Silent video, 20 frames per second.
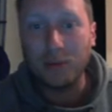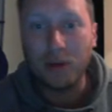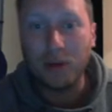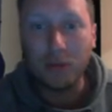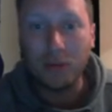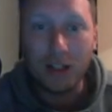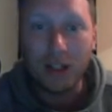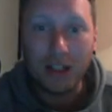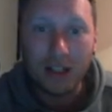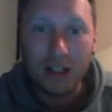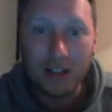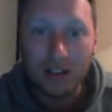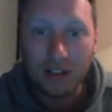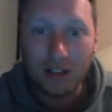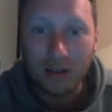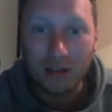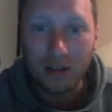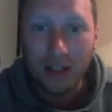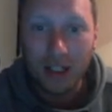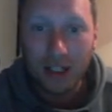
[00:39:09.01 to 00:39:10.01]
Premier League,
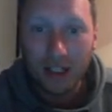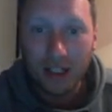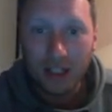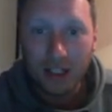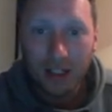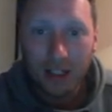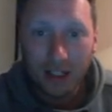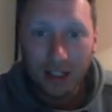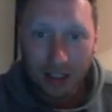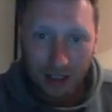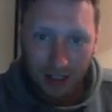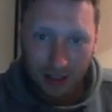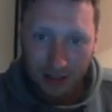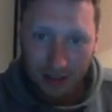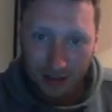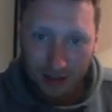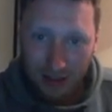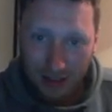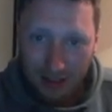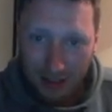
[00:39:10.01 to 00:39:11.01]
so
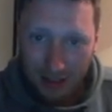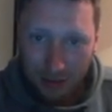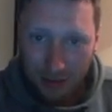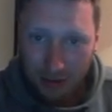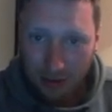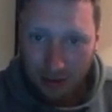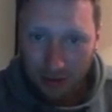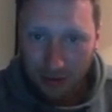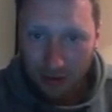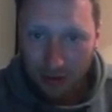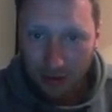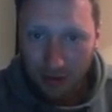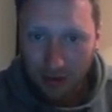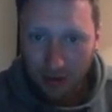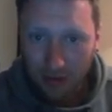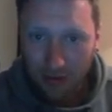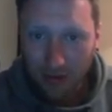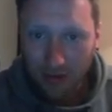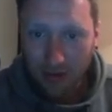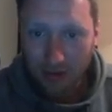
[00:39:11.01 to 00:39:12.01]
this episode has
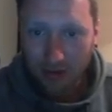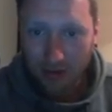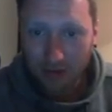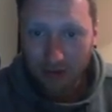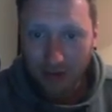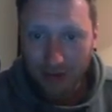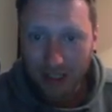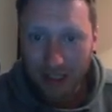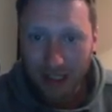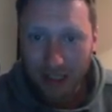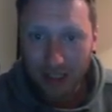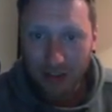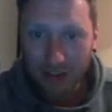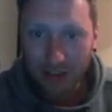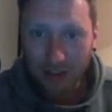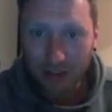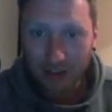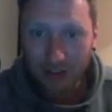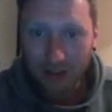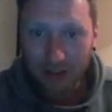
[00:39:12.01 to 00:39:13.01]
gone
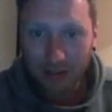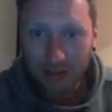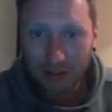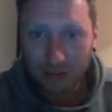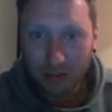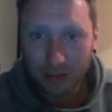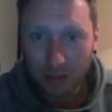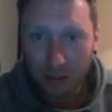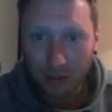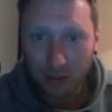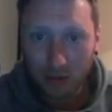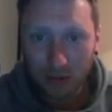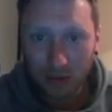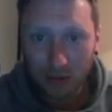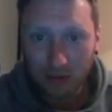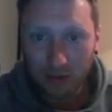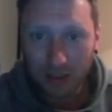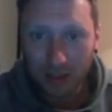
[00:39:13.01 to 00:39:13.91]
relegation, promotion,